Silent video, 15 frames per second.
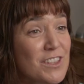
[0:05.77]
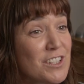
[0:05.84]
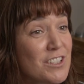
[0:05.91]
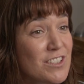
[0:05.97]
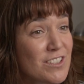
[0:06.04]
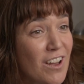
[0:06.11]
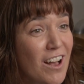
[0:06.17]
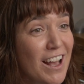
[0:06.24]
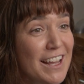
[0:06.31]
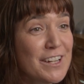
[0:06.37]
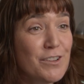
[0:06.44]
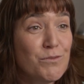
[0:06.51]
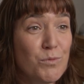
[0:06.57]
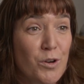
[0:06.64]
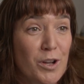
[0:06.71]
The
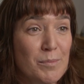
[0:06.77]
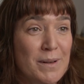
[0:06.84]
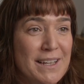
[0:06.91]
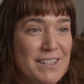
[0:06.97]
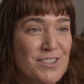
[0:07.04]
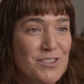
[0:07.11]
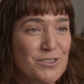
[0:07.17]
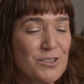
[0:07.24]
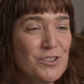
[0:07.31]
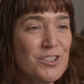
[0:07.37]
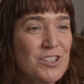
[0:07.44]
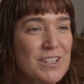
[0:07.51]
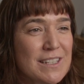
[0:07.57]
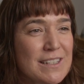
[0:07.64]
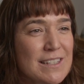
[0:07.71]
design of workplace
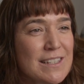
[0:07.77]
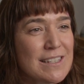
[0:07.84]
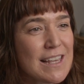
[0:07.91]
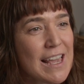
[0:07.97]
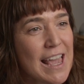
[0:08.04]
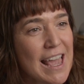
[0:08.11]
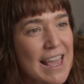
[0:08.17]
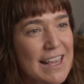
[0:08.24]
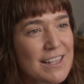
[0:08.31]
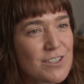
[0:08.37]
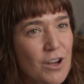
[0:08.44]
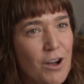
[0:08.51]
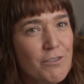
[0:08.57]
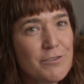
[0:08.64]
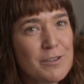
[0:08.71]
solutions is
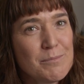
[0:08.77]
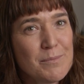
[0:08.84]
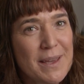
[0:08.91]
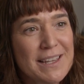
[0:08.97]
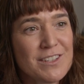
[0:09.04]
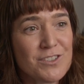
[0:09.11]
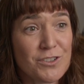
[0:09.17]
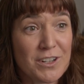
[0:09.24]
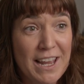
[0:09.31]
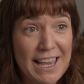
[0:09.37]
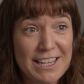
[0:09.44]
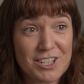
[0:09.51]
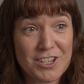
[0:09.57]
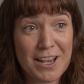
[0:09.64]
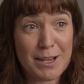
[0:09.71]
often based on
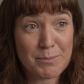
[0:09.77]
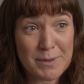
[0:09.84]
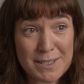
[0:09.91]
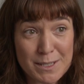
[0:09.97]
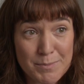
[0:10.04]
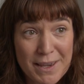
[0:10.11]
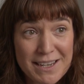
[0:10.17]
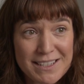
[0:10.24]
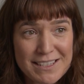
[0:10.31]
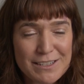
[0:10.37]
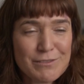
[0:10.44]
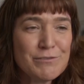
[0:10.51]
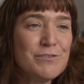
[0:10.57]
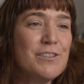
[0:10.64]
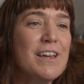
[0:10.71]
HR
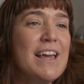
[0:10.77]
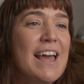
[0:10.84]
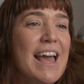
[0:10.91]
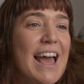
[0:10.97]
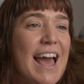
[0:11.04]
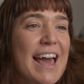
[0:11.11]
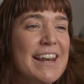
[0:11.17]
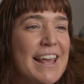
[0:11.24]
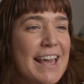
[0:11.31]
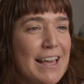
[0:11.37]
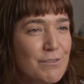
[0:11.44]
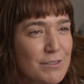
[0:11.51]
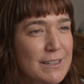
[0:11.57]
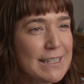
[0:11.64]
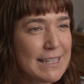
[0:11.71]
perspective and
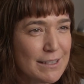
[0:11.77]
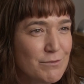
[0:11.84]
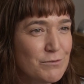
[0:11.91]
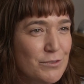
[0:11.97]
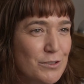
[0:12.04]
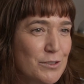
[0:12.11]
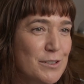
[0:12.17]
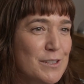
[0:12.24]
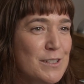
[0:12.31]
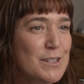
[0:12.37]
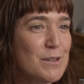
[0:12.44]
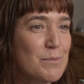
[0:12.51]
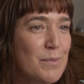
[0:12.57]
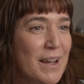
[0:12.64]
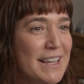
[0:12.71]
heavily
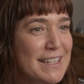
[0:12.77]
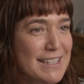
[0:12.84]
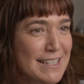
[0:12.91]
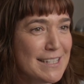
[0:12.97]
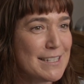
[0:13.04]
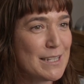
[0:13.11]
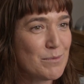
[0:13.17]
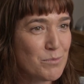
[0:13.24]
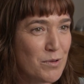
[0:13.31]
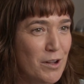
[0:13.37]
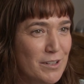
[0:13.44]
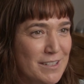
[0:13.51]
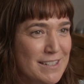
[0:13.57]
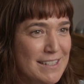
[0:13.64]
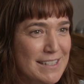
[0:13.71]
influenced by existing
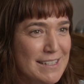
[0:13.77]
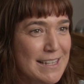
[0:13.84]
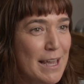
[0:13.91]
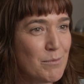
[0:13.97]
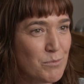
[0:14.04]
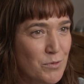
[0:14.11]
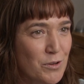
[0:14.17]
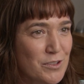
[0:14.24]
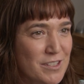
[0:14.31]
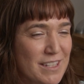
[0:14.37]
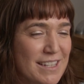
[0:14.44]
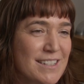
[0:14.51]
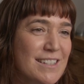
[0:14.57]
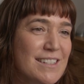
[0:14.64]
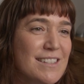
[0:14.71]
policies and
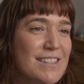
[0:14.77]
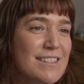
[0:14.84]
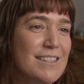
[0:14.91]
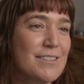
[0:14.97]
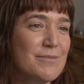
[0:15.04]
processes.